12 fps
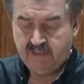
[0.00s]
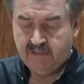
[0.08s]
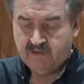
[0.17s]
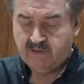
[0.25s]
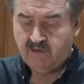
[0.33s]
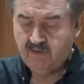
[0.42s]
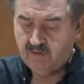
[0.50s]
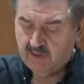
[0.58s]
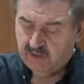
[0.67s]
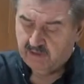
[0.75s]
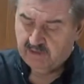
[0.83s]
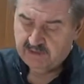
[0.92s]
So
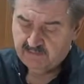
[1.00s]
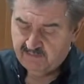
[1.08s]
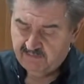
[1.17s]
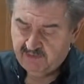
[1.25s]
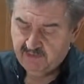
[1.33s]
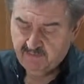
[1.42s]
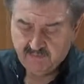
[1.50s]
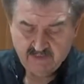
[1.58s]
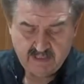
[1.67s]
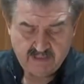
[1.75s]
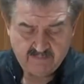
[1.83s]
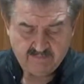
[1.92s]
let's review.
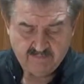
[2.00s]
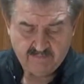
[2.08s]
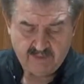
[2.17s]
A